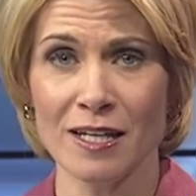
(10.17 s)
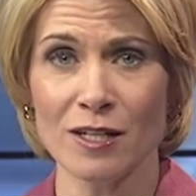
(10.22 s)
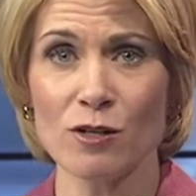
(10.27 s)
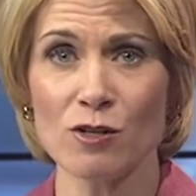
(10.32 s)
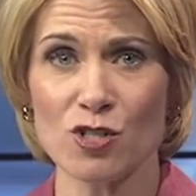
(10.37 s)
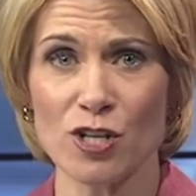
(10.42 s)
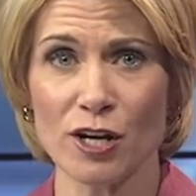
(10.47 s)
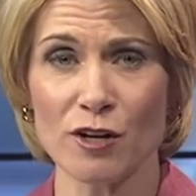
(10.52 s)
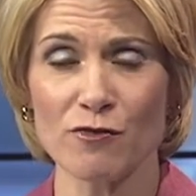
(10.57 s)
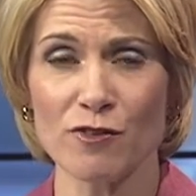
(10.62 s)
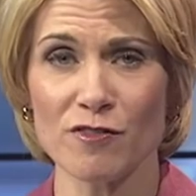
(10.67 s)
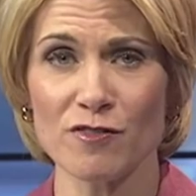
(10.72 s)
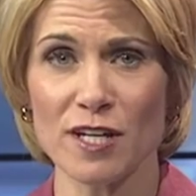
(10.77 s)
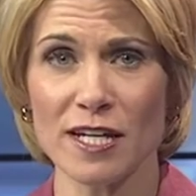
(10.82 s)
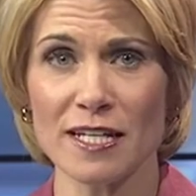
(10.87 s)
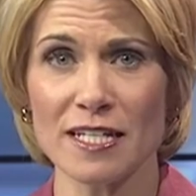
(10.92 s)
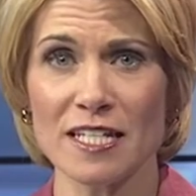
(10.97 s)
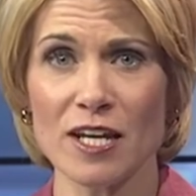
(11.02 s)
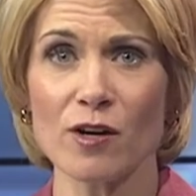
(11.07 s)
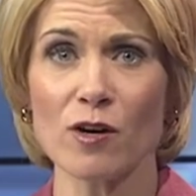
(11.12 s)
News Channel
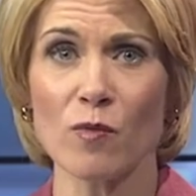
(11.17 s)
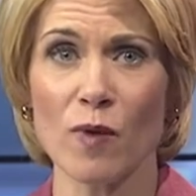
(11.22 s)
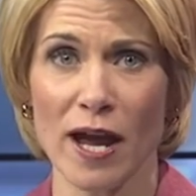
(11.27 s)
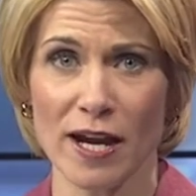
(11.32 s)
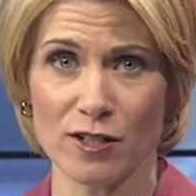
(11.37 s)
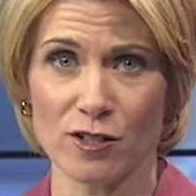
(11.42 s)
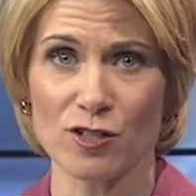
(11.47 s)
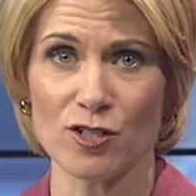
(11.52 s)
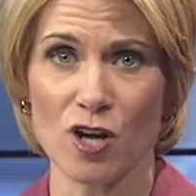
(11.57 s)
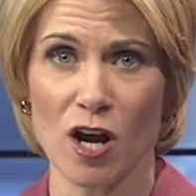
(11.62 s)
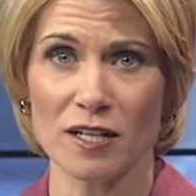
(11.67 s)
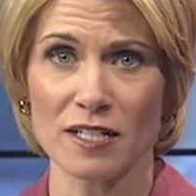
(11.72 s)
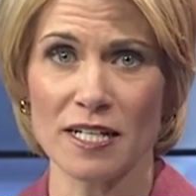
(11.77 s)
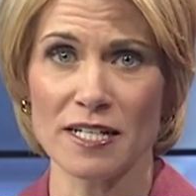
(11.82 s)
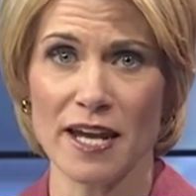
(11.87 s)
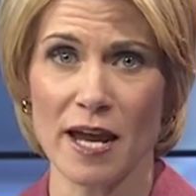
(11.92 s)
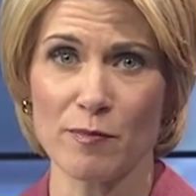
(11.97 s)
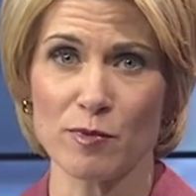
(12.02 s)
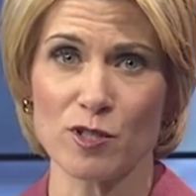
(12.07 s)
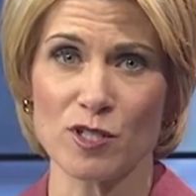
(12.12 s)
15 Sara Wagner talked to
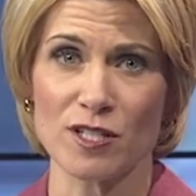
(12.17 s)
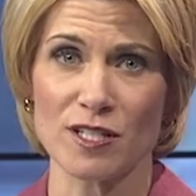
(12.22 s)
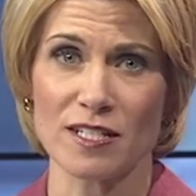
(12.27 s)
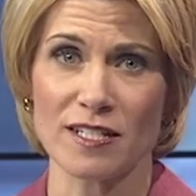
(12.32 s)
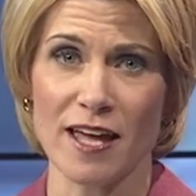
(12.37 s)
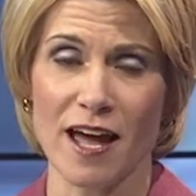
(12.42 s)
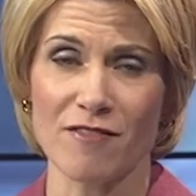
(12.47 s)
neighbors this